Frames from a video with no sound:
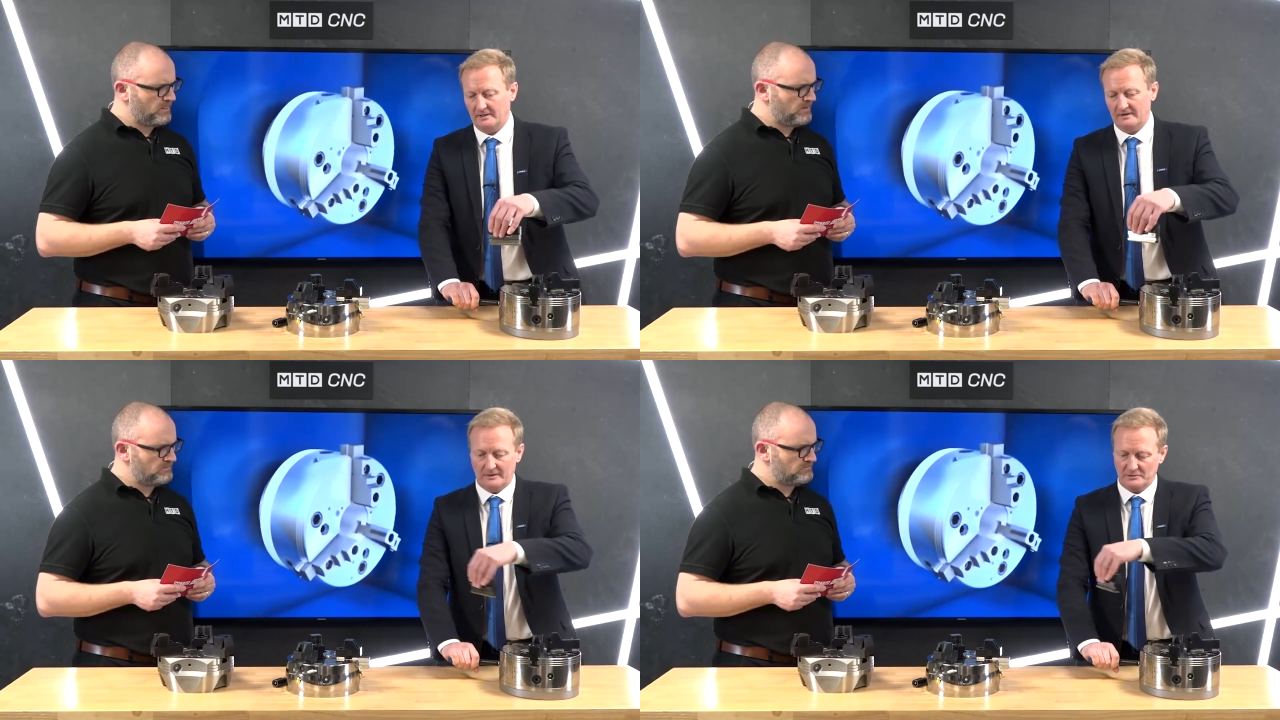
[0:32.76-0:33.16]

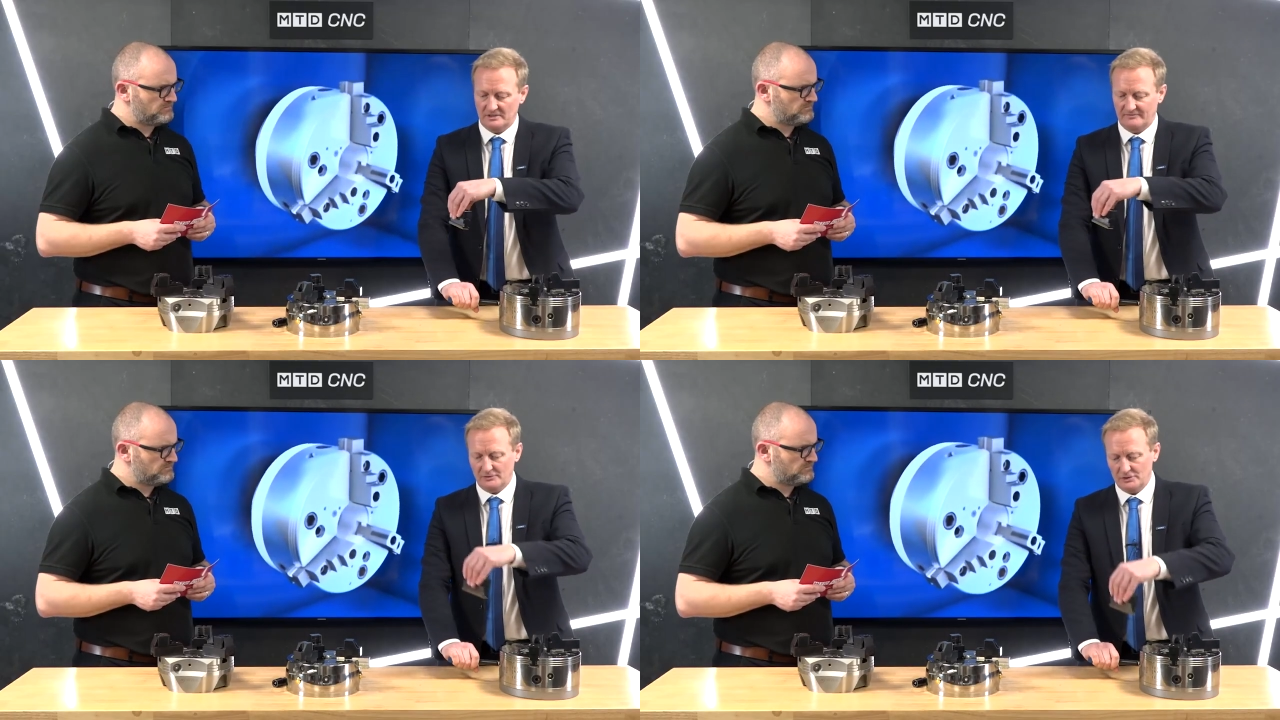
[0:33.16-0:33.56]
Speaker 1: If that was a
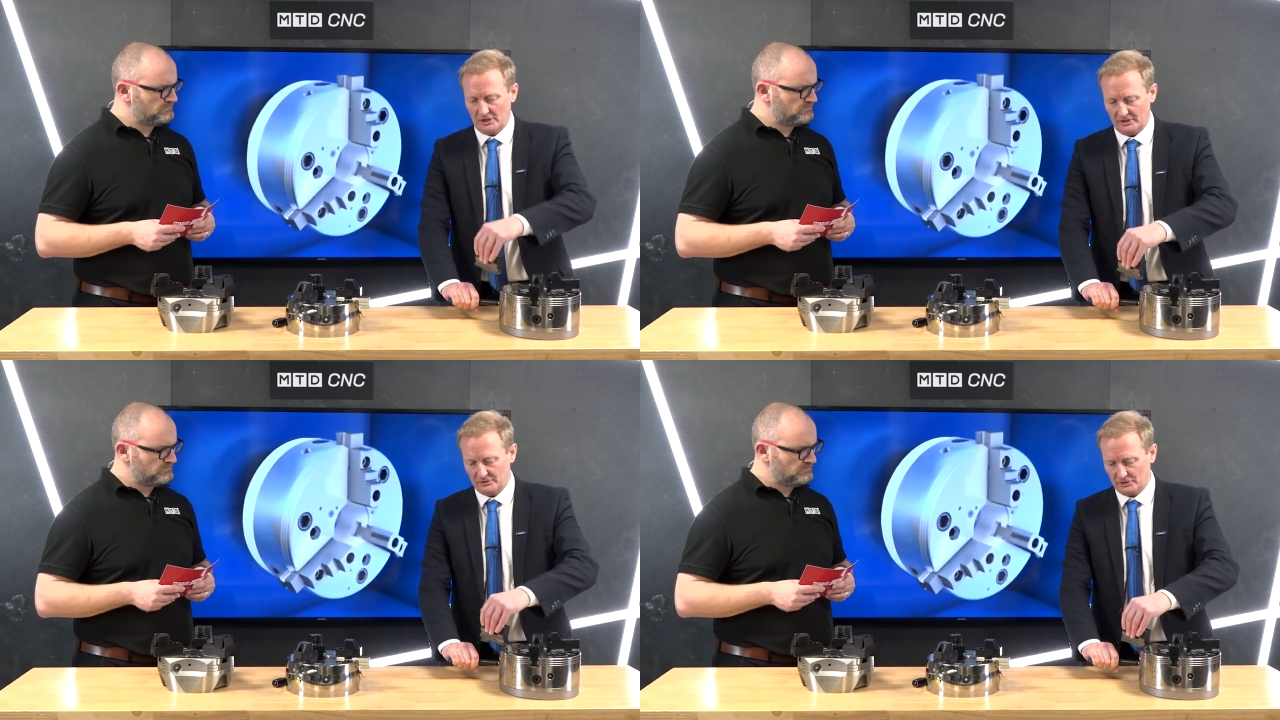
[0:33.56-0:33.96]
different jaw,
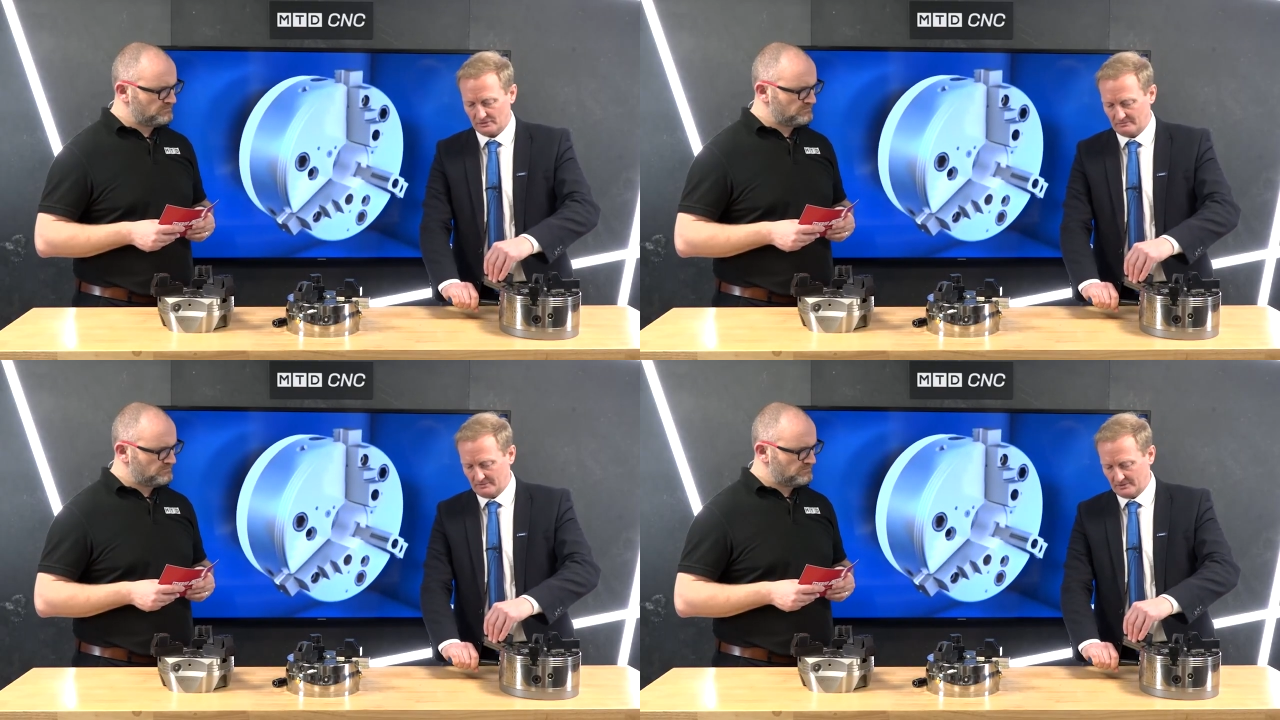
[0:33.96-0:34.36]
you'd just
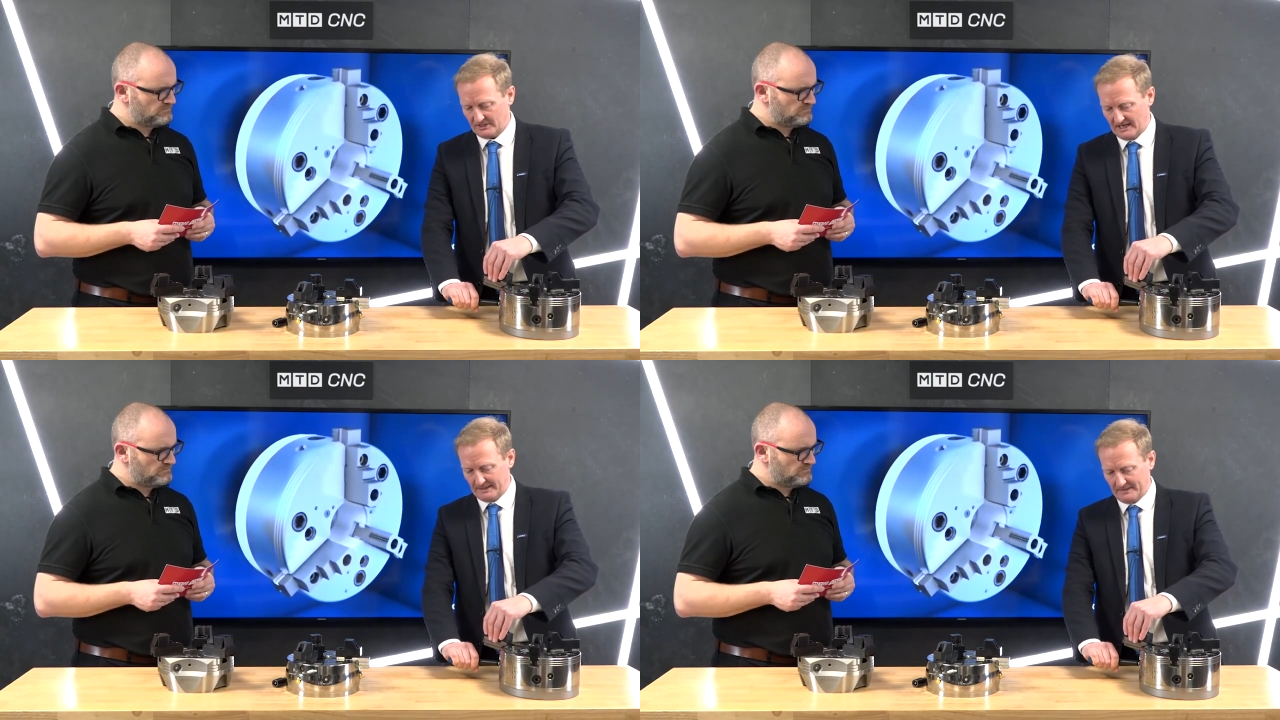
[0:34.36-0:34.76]
slide it